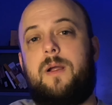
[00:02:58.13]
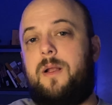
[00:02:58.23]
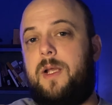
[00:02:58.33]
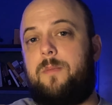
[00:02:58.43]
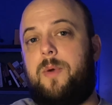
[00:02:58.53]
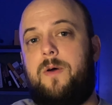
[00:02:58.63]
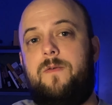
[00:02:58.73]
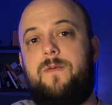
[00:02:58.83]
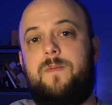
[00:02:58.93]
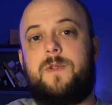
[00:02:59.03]
Click
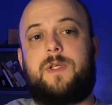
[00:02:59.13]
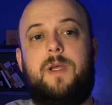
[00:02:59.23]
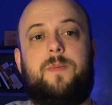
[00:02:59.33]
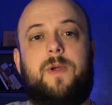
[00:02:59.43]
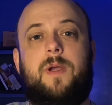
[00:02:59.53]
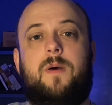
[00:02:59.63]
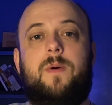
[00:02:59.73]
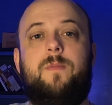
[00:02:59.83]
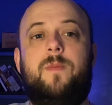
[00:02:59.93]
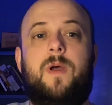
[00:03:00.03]
both. Let's keep it
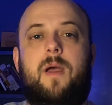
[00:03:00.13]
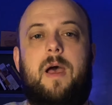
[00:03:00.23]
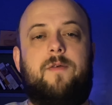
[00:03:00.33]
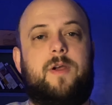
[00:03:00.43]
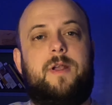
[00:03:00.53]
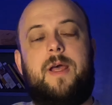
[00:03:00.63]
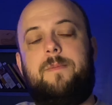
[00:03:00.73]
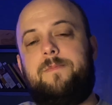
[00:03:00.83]
going. Have a good day.